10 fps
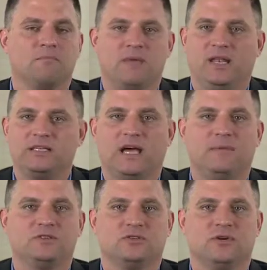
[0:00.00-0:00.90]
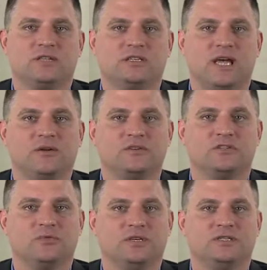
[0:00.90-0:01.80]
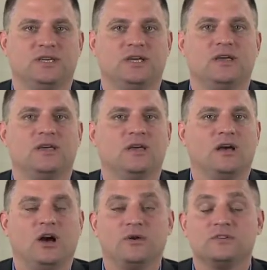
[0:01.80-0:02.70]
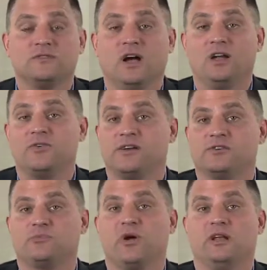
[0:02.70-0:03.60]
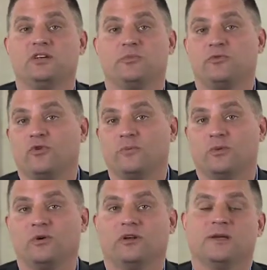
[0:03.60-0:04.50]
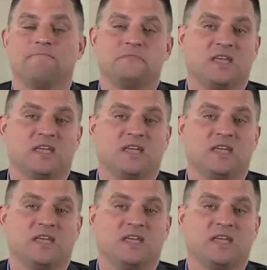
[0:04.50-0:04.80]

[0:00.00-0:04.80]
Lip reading: Many times during these outages we see hundreds of contractors brought in to perform the work,